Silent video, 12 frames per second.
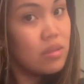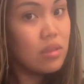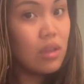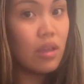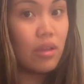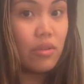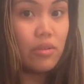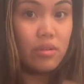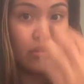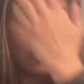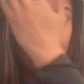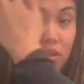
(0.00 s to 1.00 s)
So,
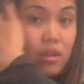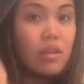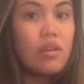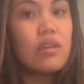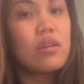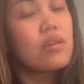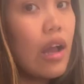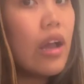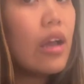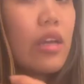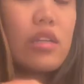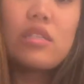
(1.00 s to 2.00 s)

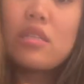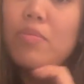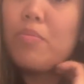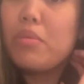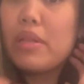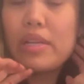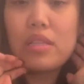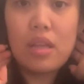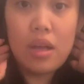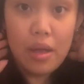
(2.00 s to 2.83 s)
I split